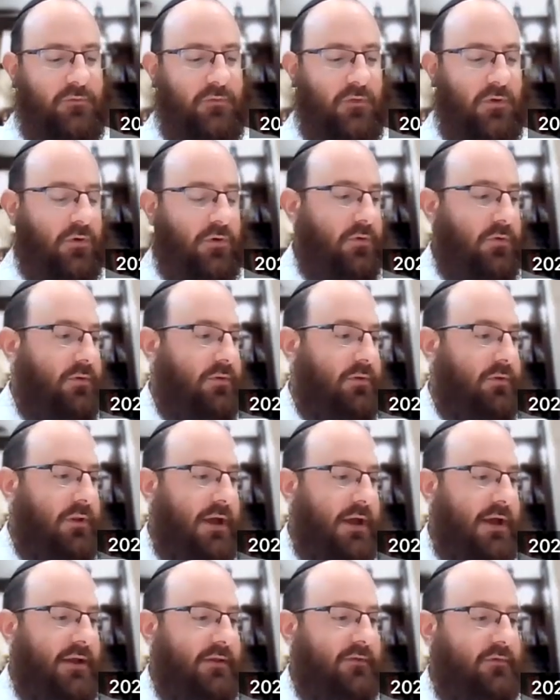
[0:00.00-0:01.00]
So the
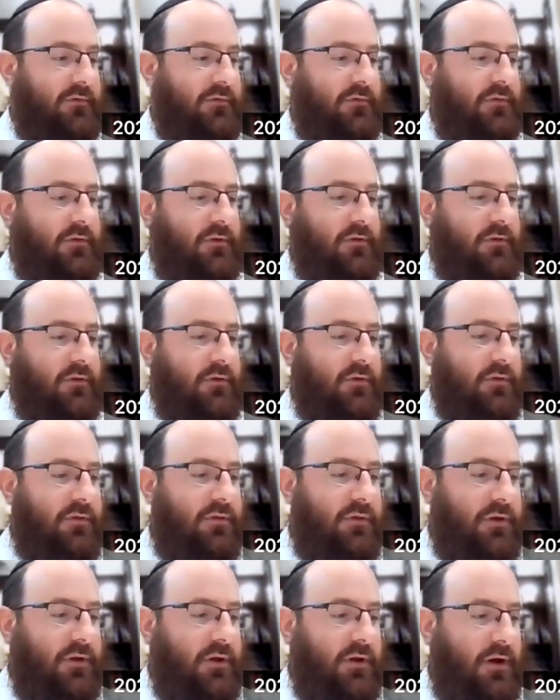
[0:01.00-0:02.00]
last the
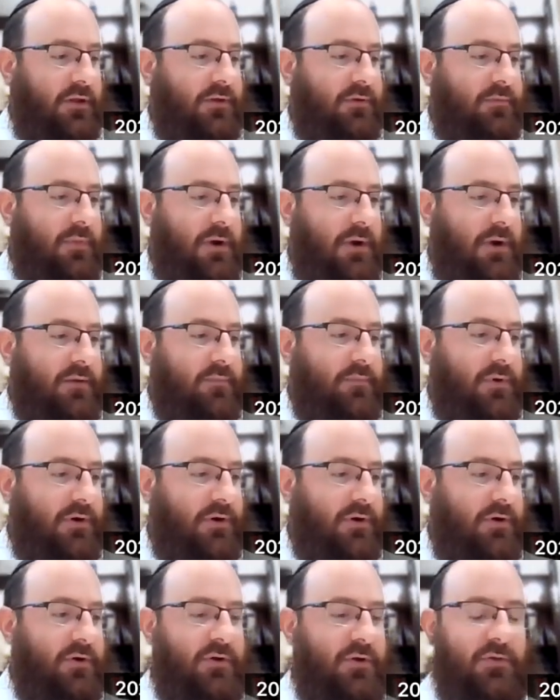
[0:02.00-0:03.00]
the other
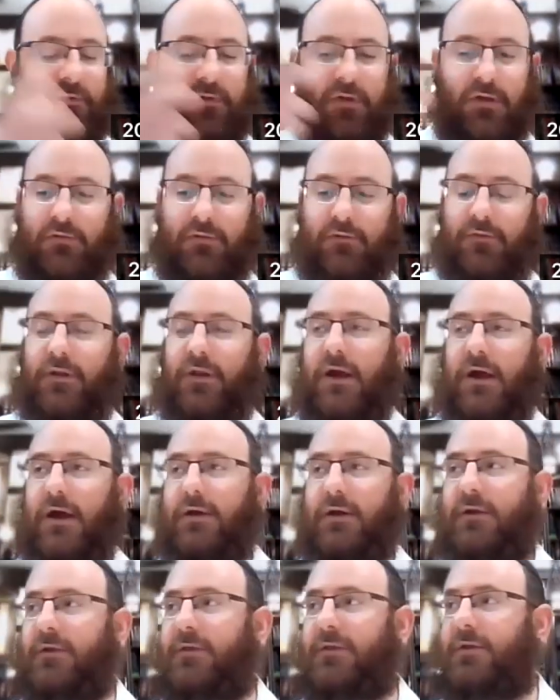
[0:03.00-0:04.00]
maamar says that
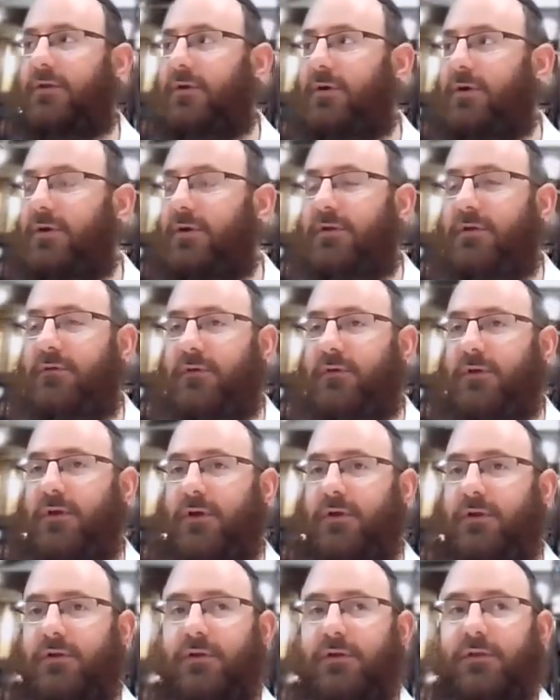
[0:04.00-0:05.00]
ani
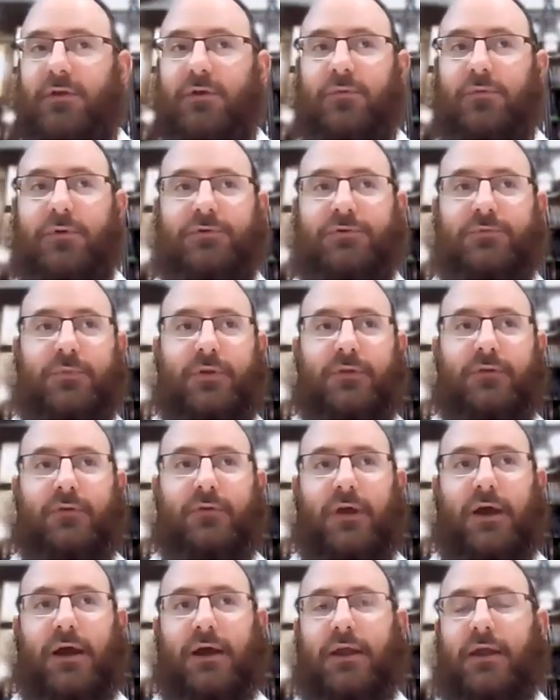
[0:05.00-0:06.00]
Ladoidi Li, which
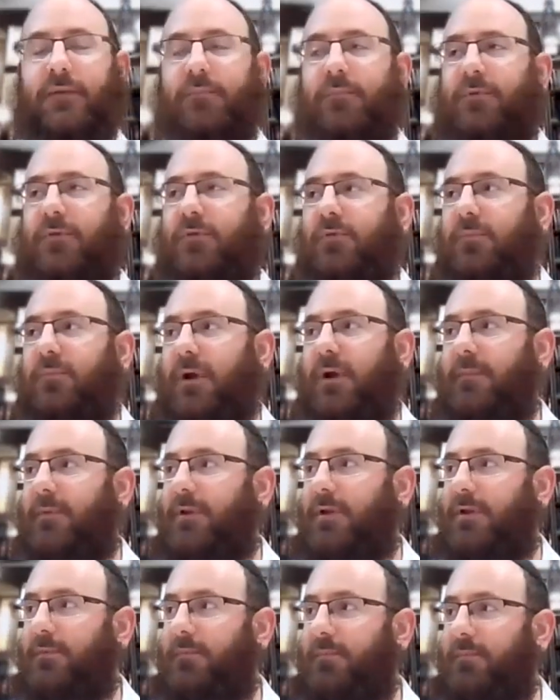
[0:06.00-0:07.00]
means I am to my
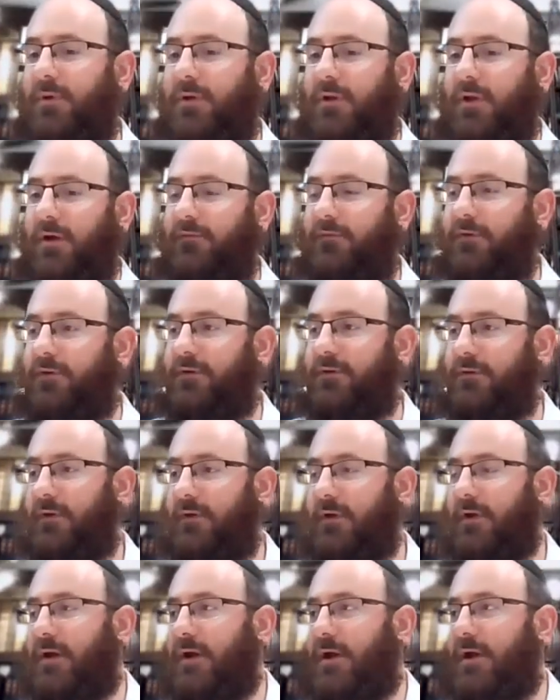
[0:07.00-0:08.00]
beloved,
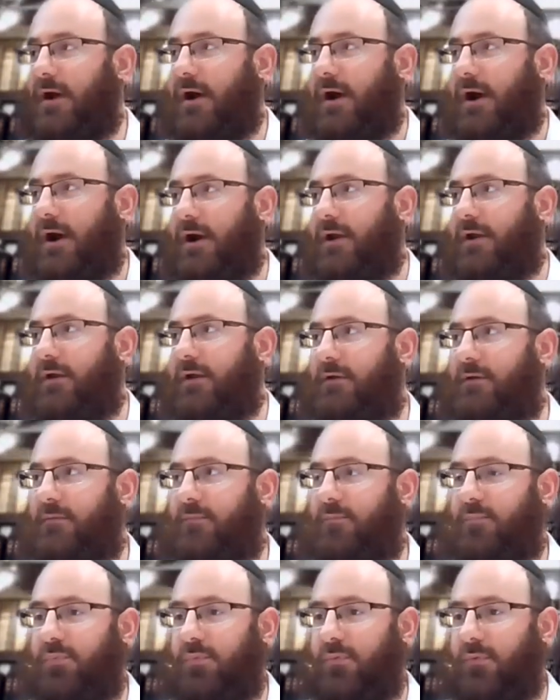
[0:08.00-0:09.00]
I,
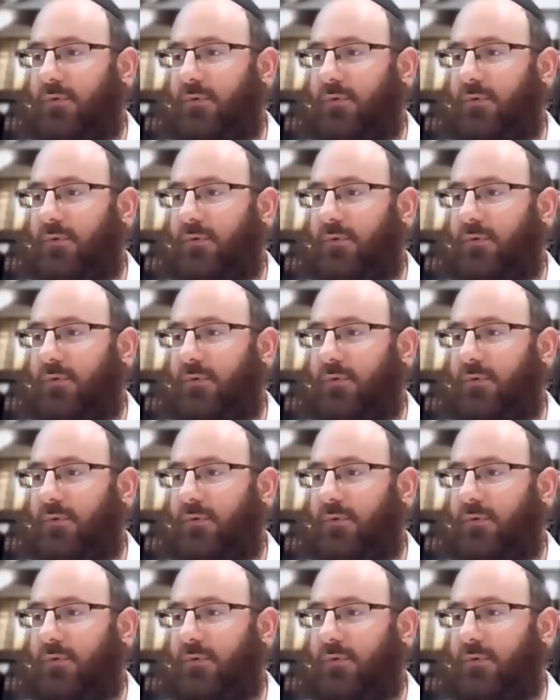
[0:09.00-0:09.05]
